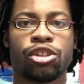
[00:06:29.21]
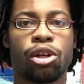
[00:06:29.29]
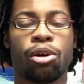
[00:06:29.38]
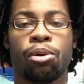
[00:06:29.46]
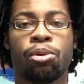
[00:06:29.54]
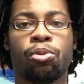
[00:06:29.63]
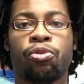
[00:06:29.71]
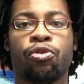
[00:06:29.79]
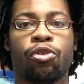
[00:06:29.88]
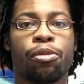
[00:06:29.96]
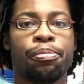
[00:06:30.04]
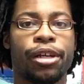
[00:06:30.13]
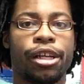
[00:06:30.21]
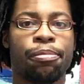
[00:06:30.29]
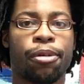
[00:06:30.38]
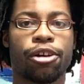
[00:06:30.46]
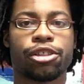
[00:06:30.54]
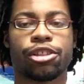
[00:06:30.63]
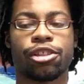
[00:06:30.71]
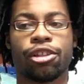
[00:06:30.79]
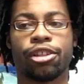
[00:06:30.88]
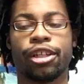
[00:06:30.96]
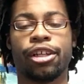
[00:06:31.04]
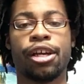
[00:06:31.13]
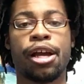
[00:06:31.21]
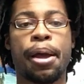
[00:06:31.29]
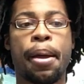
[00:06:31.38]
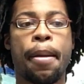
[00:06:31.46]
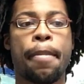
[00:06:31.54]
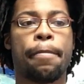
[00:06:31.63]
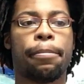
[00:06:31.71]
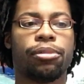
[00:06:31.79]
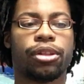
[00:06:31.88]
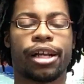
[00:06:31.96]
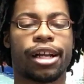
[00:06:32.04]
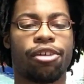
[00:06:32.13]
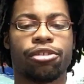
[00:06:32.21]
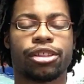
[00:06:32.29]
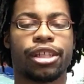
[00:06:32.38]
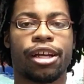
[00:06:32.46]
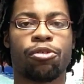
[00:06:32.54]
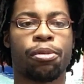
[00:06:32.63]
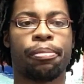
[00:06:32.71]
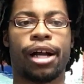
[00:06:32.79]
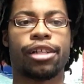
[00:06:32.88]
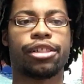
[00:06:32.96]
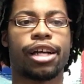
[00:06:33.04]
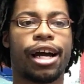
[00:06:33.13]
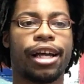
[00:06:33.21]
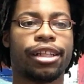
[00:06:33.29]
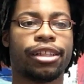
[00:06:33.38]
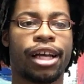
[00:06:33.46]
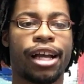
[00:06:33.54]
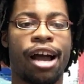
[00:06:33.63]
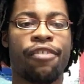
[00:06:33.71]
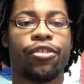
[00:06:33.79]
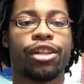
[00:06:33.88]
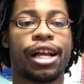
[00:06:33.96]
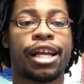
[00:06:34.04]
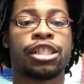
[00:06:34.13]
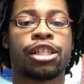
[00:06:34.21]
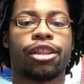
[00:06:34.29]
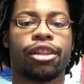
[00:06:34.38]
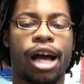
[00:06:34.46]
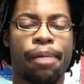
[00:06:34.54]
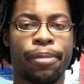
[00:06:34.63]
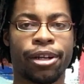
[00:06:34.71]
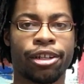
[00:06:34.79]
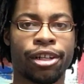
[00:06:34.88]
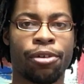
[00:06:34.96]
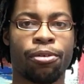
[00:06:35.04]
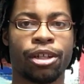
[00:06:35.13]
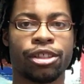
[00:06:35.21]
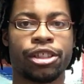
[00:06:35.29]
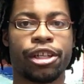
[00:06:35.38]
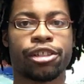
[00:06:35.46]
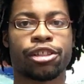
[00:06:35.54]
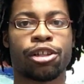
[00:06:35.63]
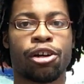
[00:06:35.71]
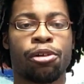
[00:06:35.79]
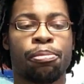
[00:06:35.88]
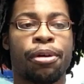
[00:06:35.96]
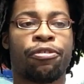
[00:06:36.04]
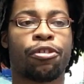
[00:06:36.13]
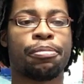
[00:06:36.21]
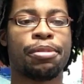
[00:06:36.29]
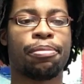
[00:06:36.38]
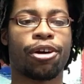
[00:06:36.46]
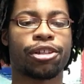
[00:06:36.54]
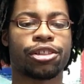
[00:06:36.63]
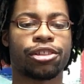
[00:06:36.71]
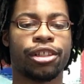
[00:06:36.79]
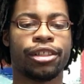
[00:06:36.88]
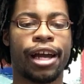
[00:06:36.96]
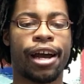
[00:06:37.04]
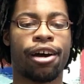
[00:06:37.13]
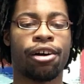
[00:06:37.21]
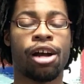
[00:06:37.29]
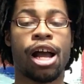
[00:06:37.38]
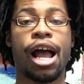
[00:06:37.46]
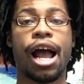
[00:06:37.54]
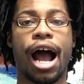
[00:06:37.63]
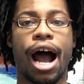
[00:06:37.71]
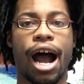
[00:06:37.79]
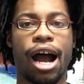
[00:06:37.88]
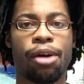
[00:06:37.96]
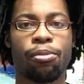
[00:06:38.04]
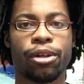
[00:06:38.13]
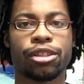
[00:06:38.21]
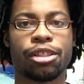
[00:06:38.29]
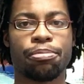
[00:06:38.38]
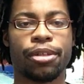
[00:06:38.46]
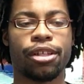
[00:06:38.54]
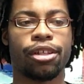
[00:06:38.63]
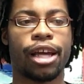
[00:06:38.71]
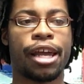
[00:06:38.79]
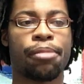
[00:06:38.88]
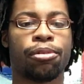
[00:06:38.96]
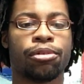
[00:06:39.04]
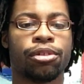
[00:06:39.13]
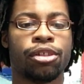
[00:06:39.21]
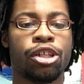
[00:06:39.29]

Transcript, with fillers: So for me personally, like I was saying with my shot, like I feel like it's a lot better than it was years ago, but for me personally now, I want to be able